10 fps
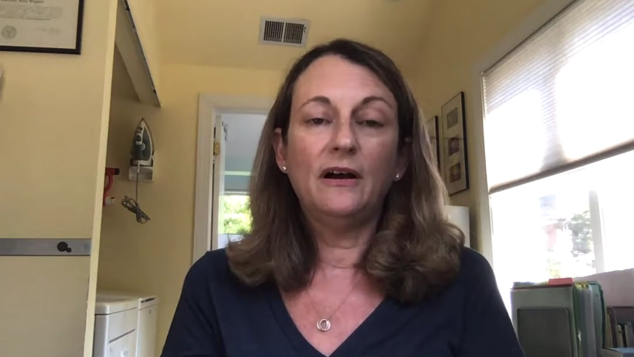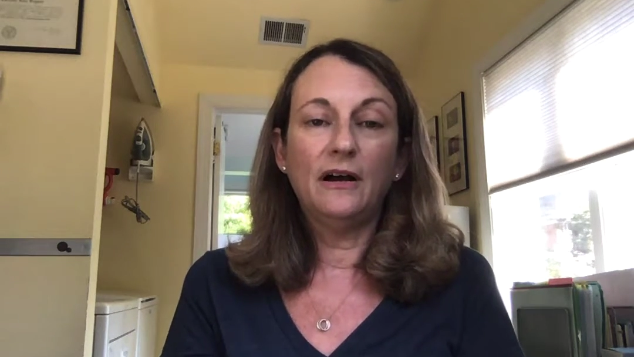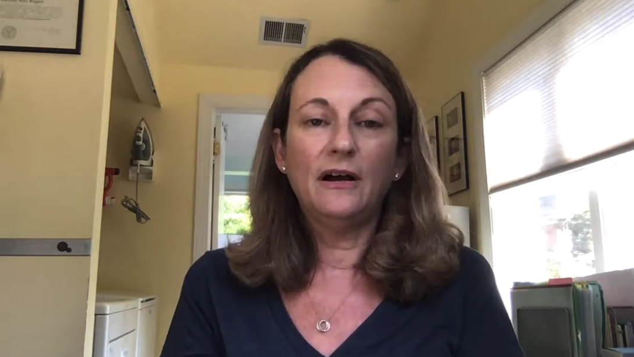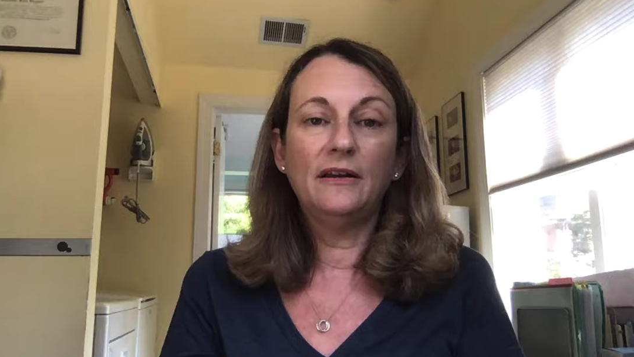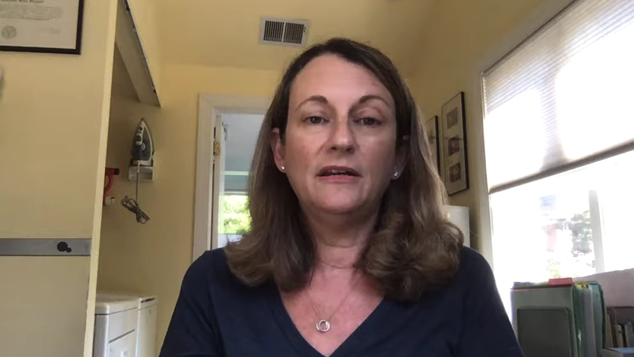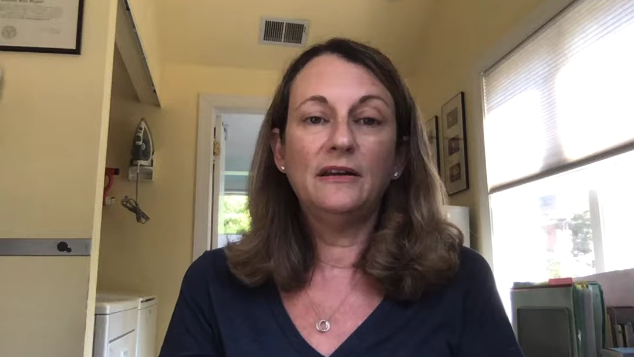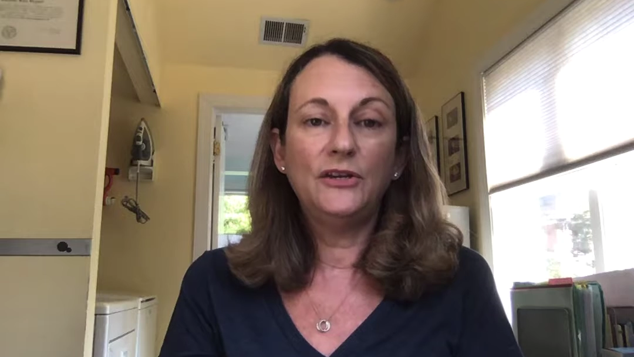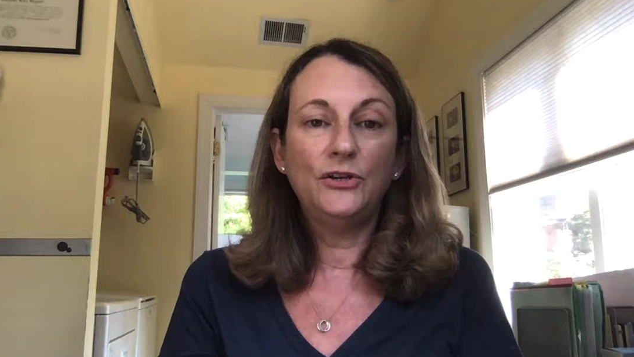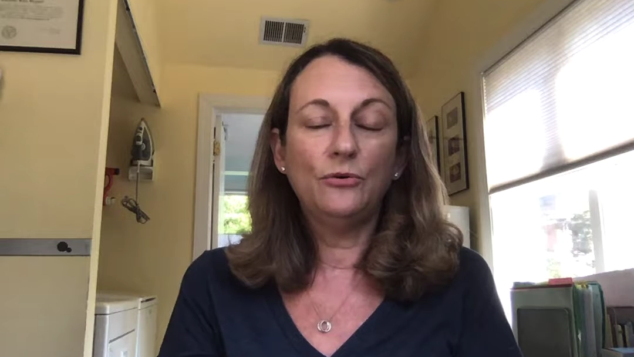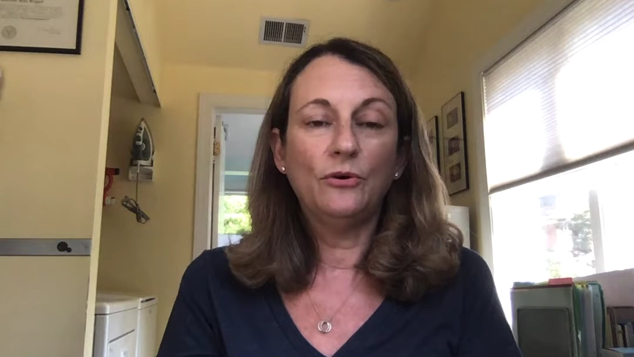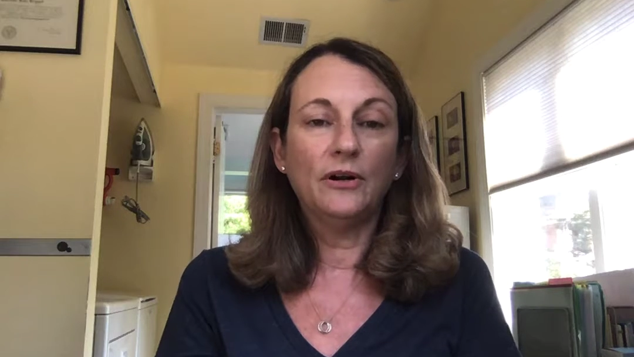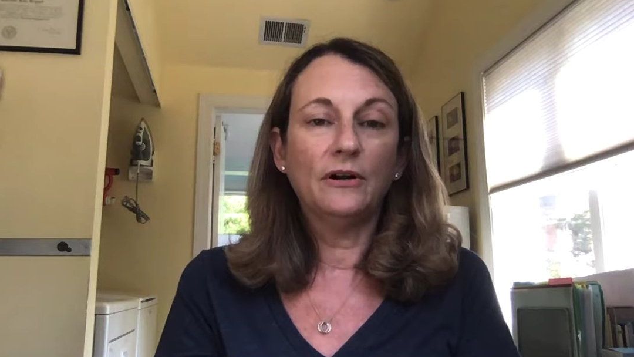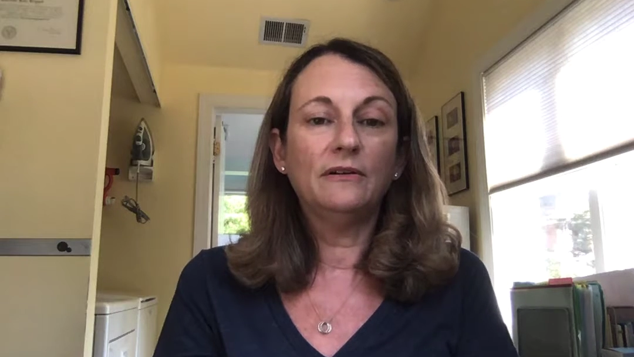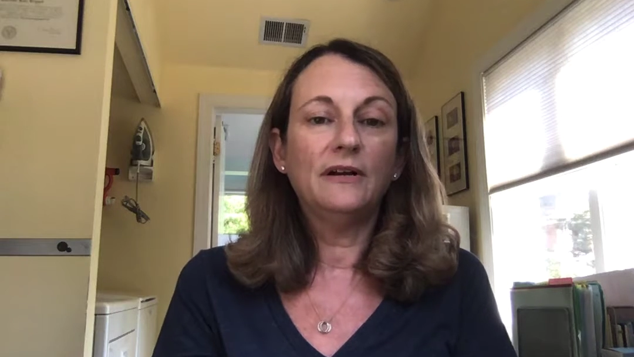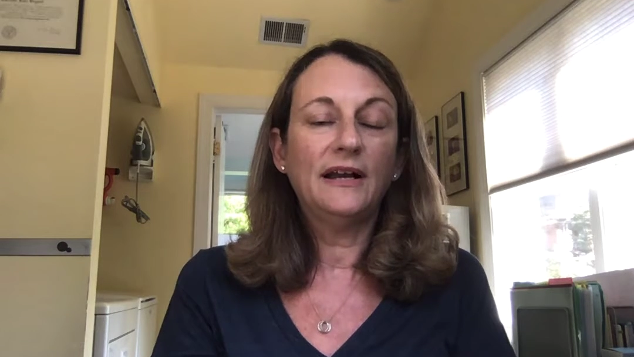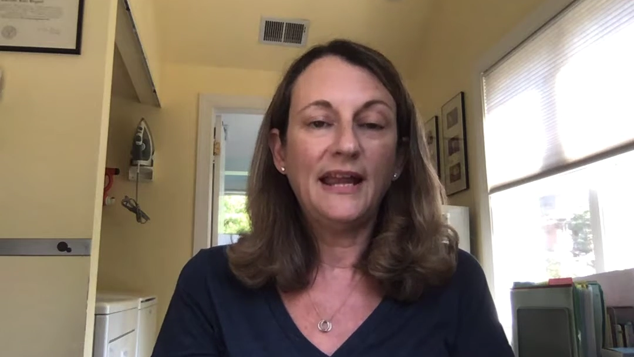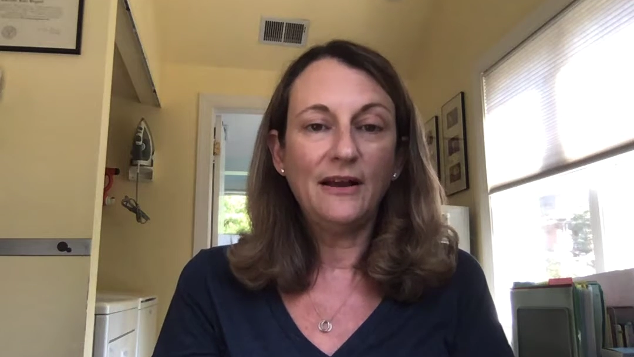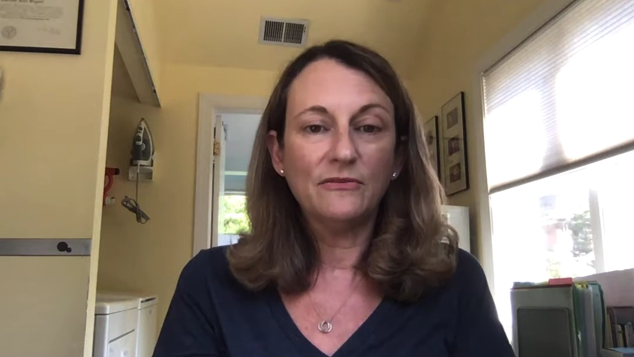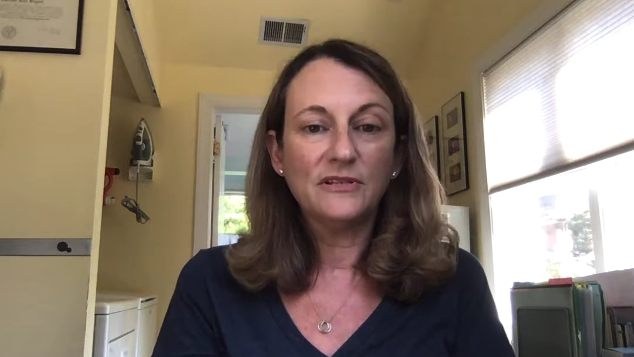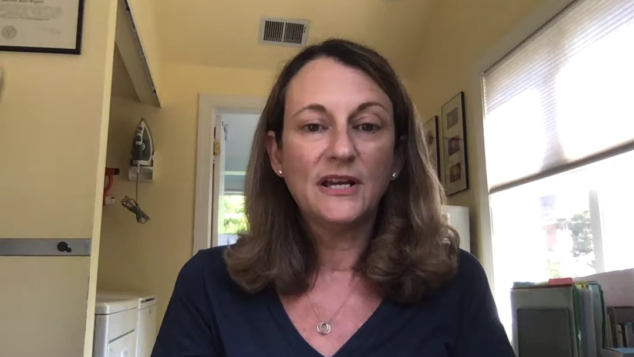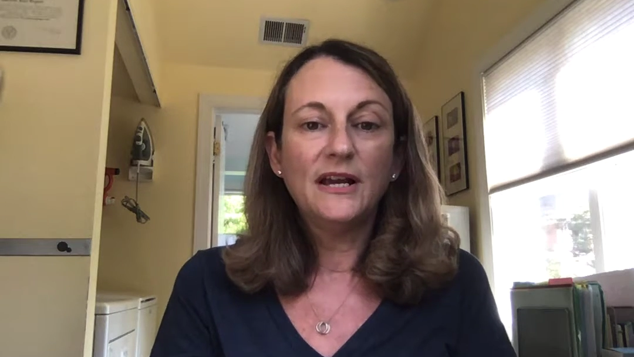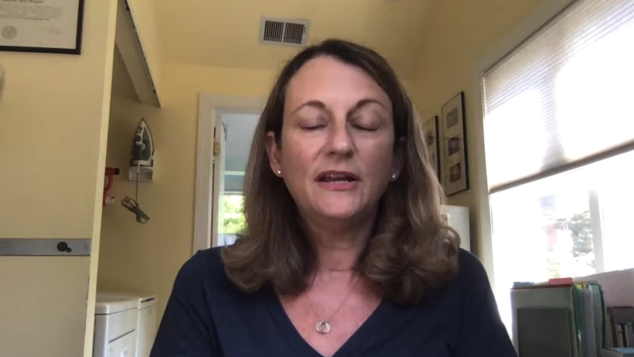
on your account.